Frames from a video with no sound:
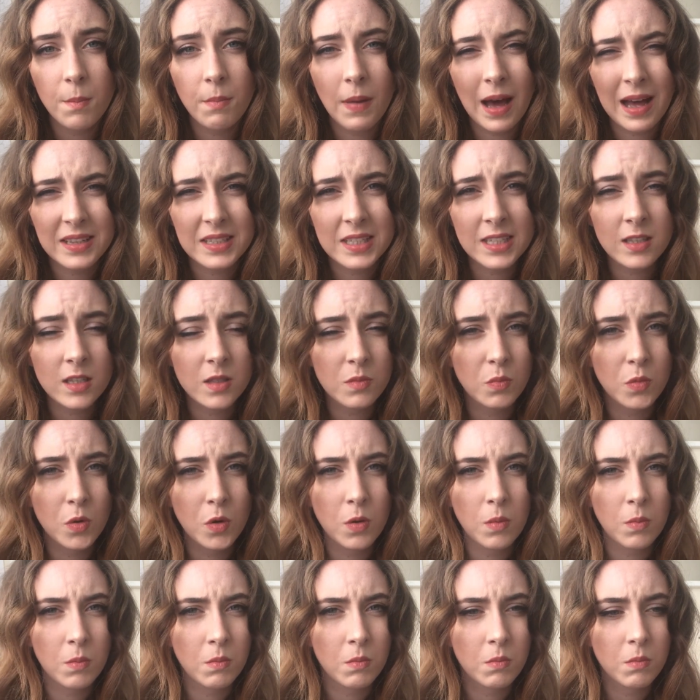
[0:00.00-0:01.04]
Martin's
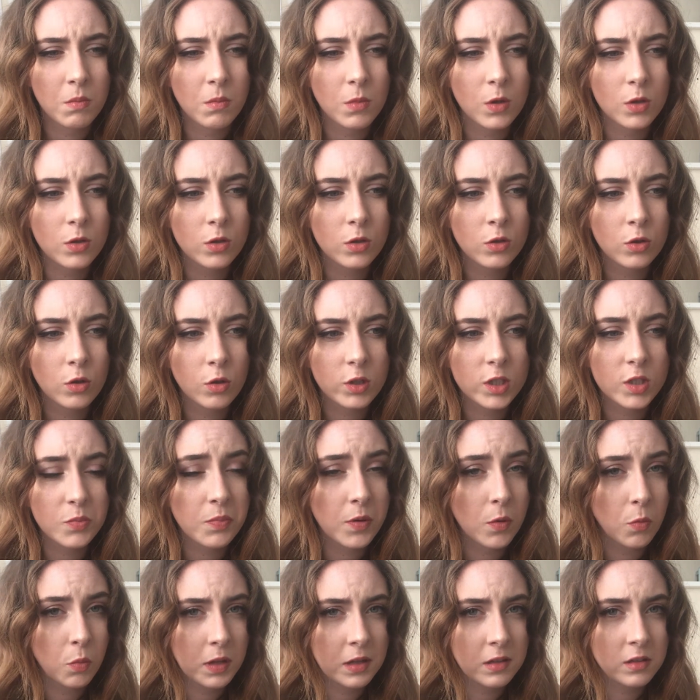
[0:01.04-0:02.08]
mum looked
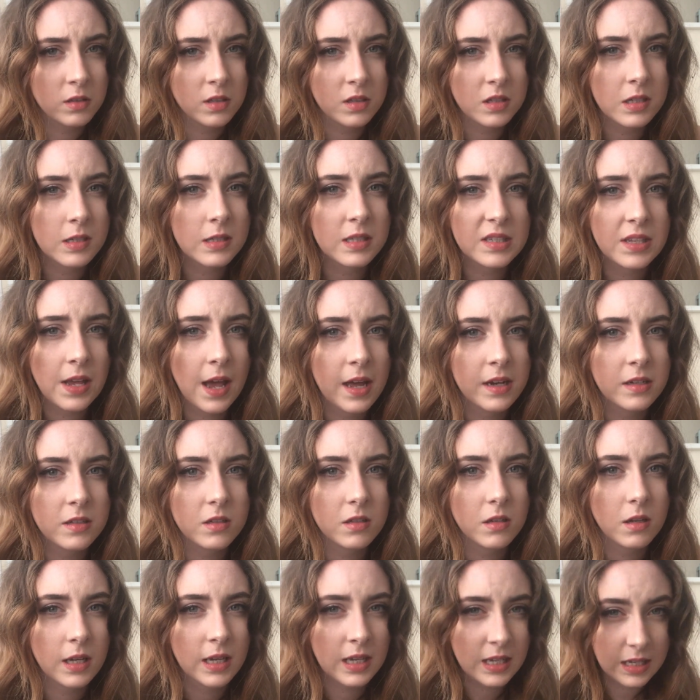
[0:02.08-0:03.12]
bewildered and
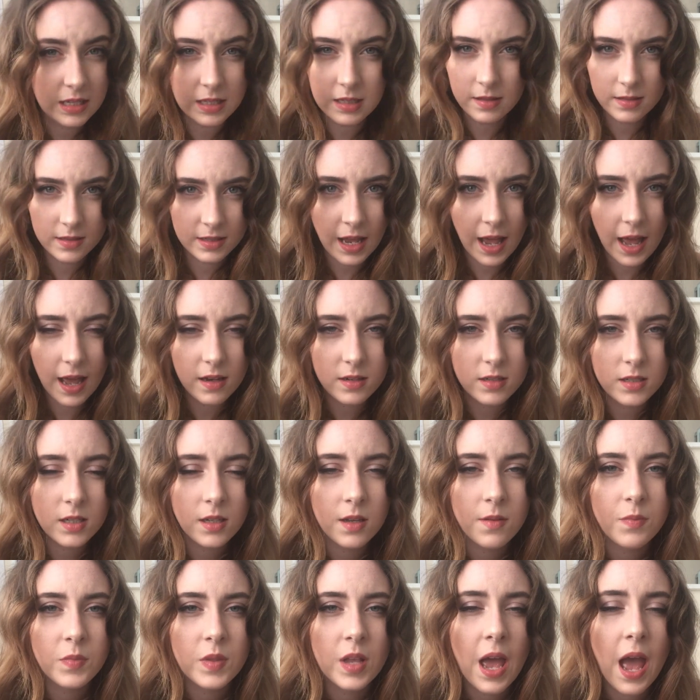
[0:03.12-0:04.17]
said, "He's dead."
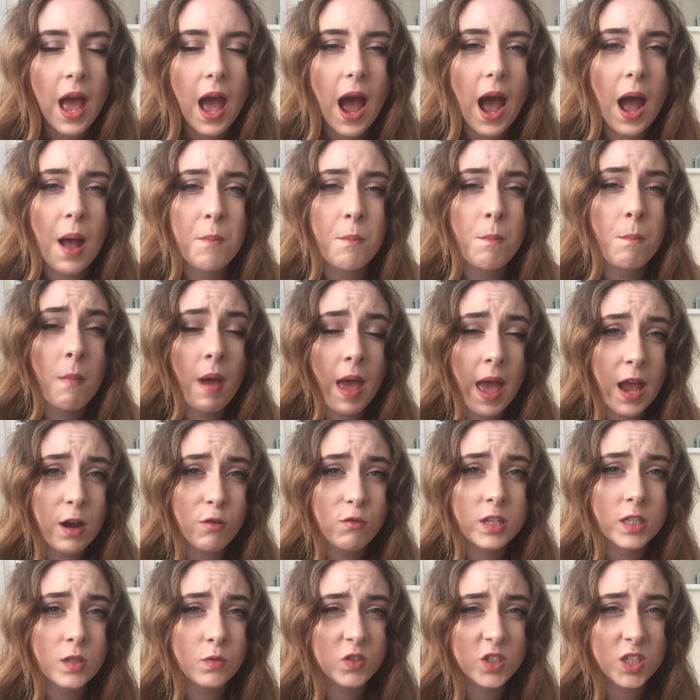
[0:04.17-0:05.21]
And
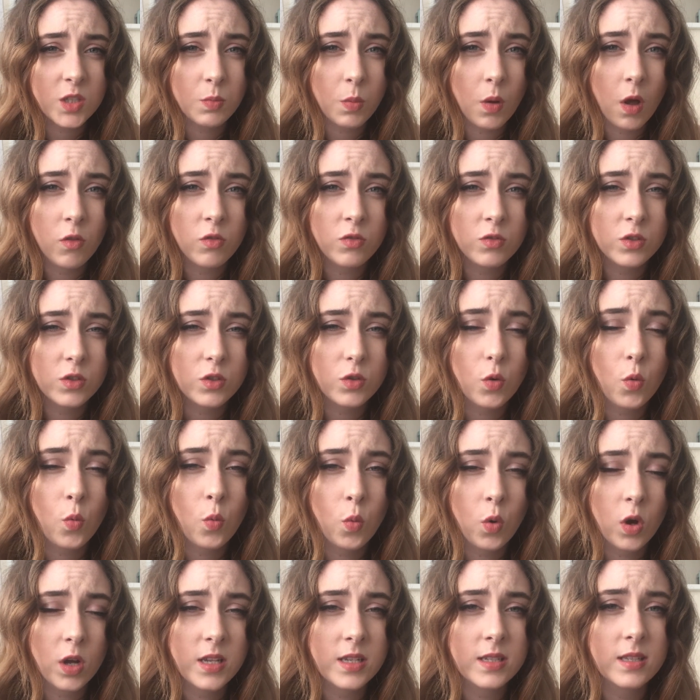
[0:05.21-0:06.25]
Mary's response
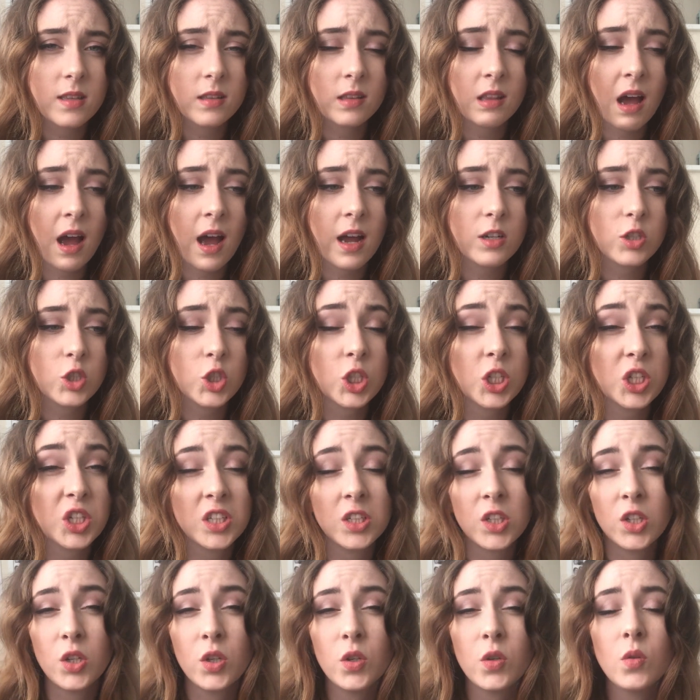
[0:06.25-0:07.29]
was that she
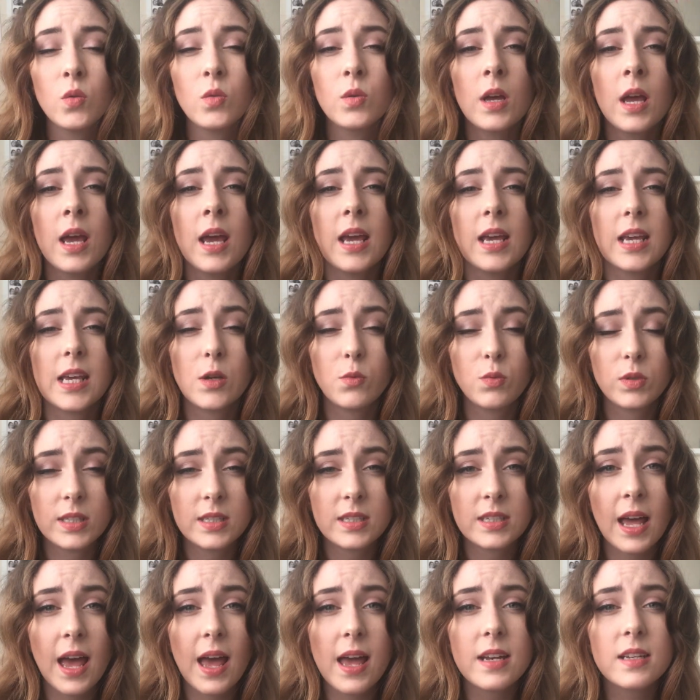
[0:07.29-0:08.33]
knew he was
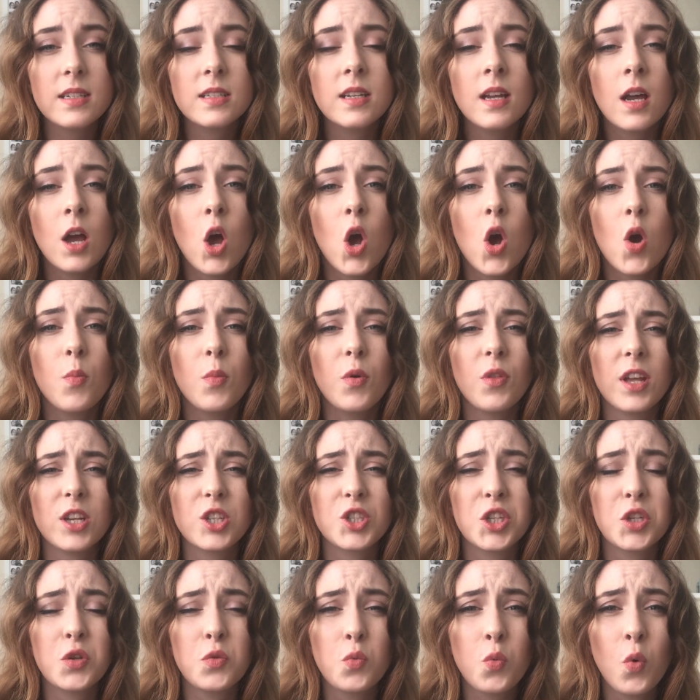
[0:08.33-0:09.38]
dead, but that
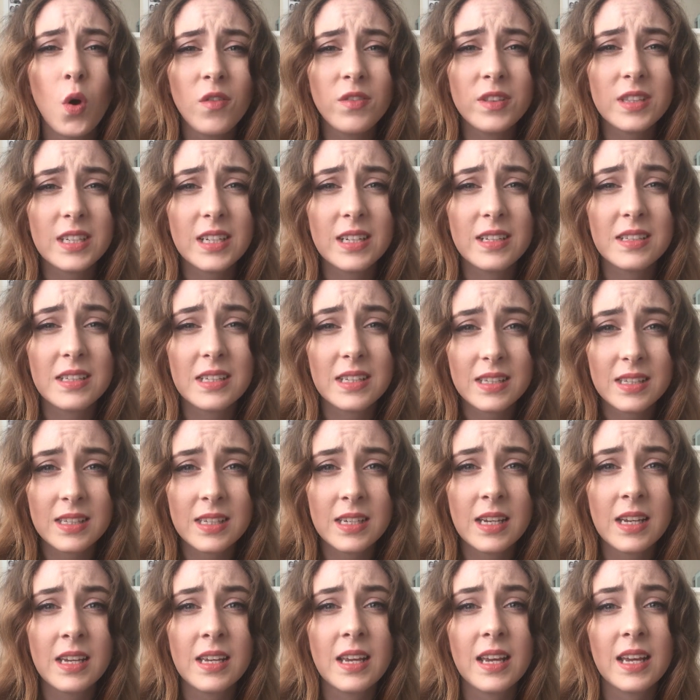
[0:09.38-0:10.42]
she wanted to
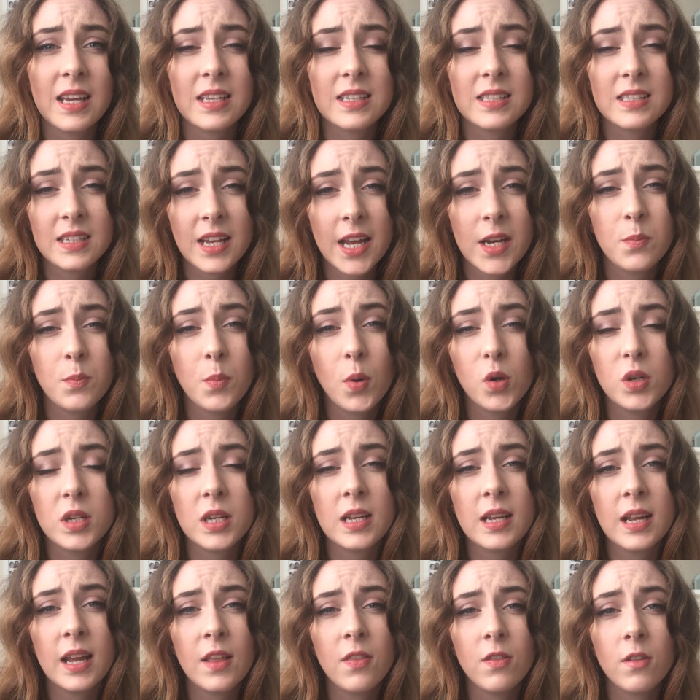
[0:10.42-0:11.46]
see his dead
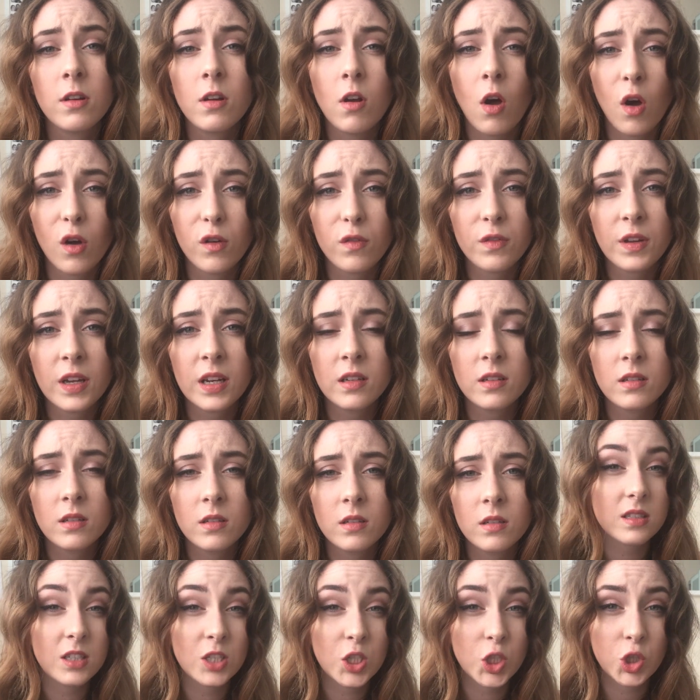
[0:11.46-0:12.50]
body in the coffin.
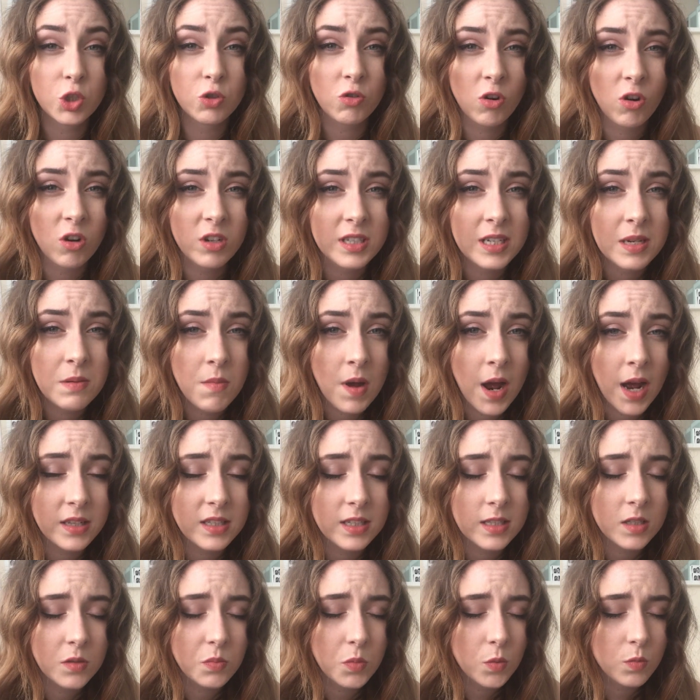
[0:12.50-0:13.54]
This distraughted
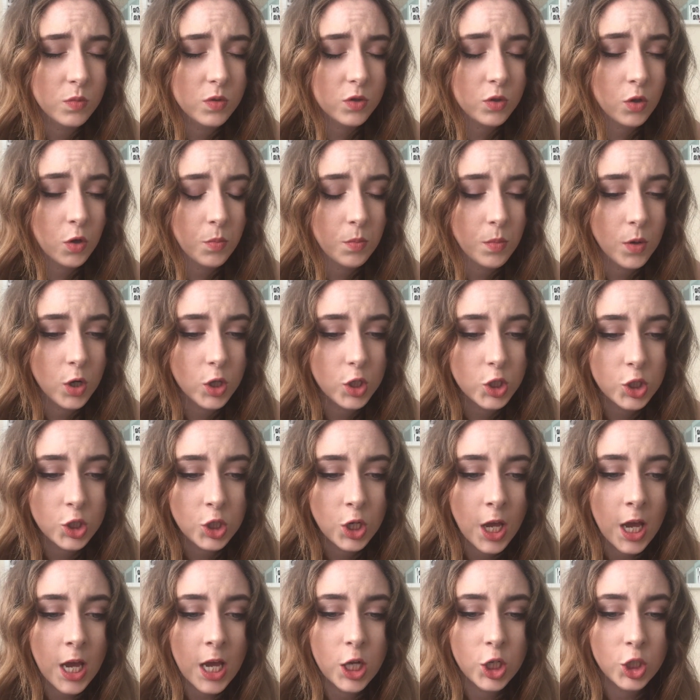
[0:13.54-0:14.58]
Martin's mum so
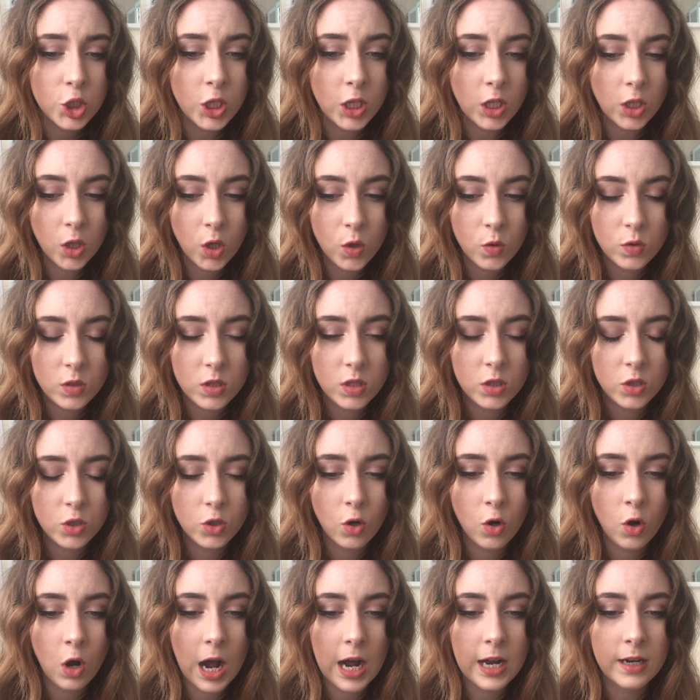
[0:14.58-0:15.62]
much, she closed the
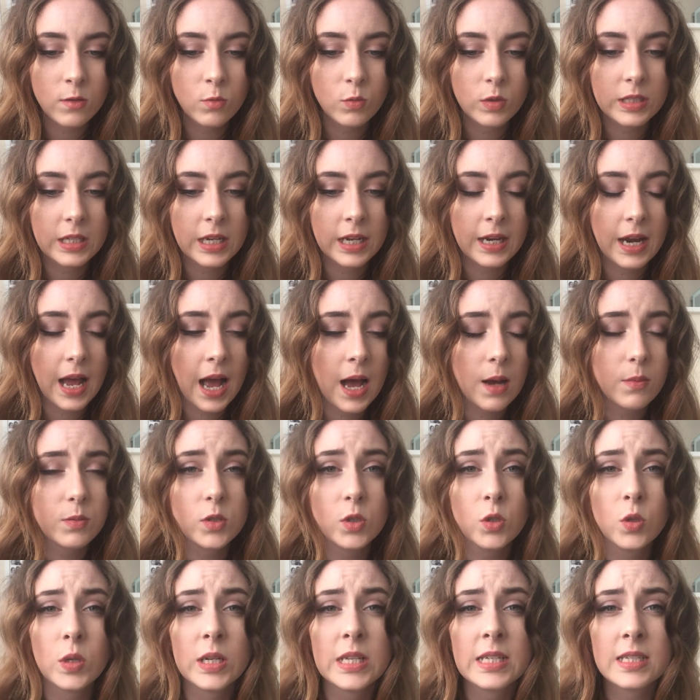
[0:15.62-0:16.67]
door and was in
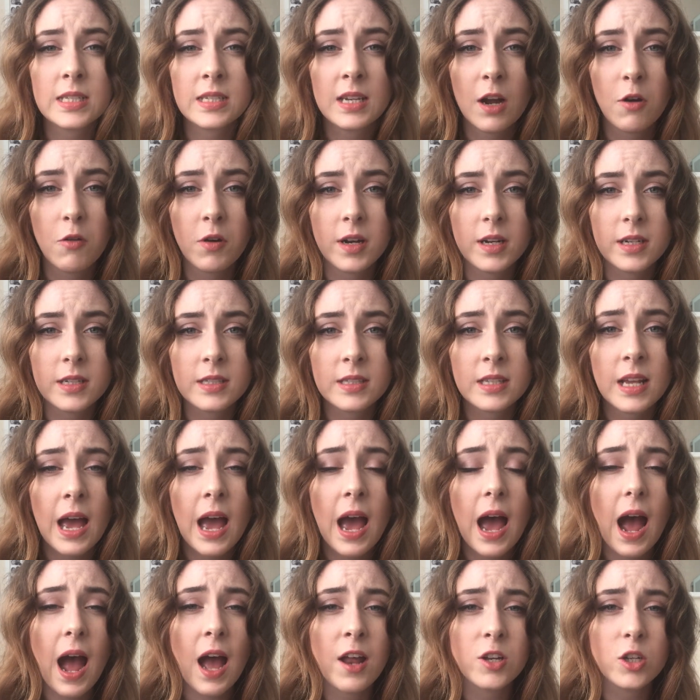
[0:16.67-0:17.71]
absolute hysterics,
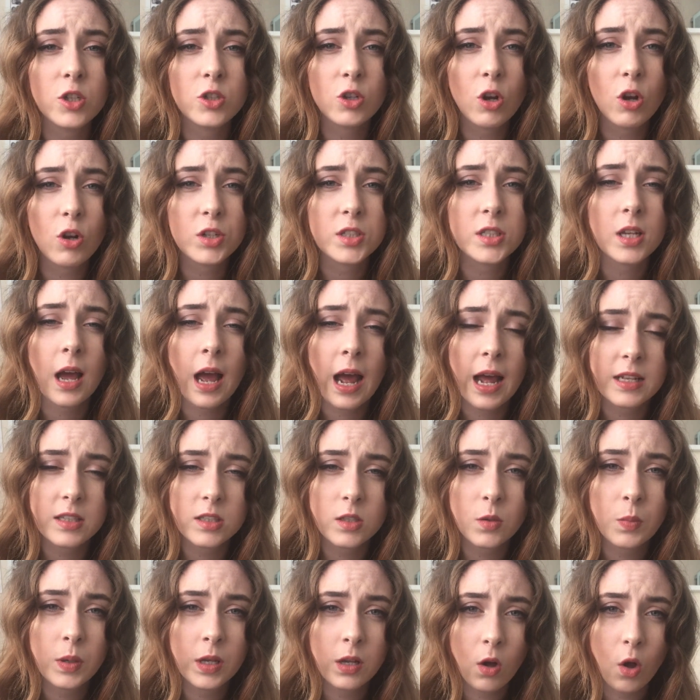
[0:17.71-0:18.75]
and a doctor
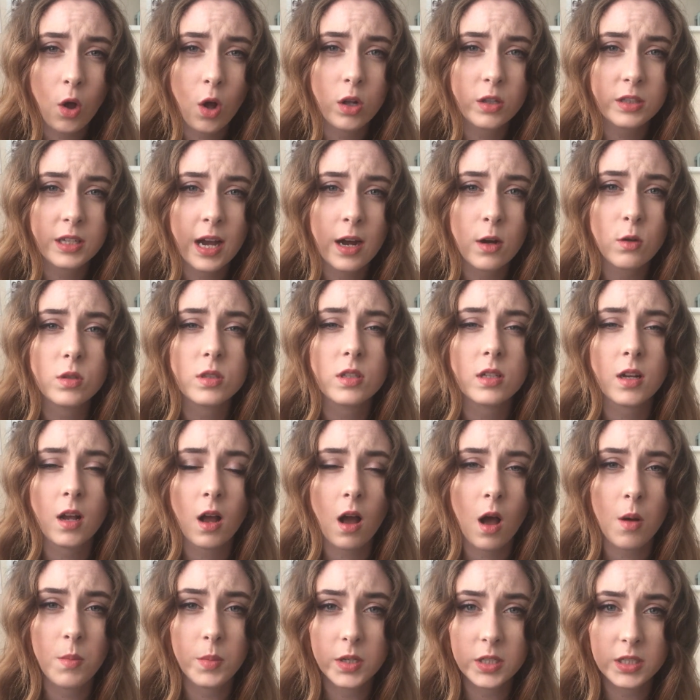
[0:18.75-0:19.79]
had to be called out to
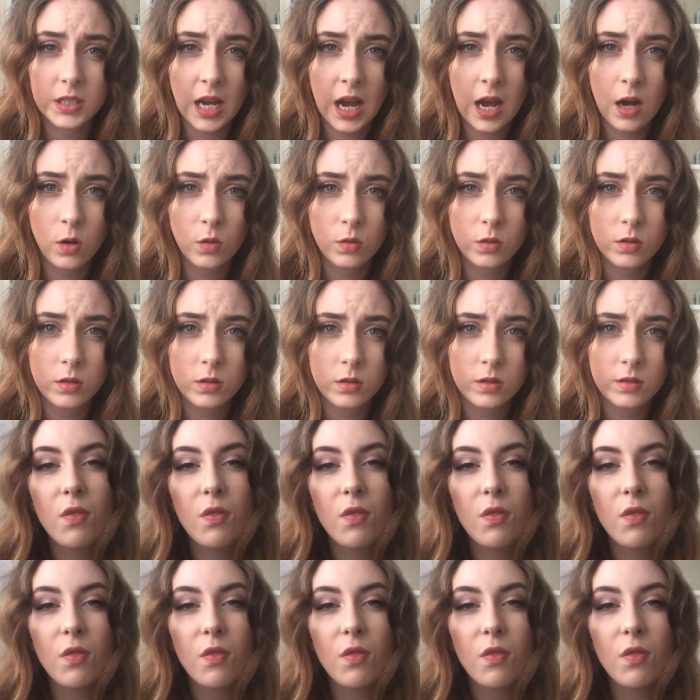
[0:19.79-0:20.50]
calm her down.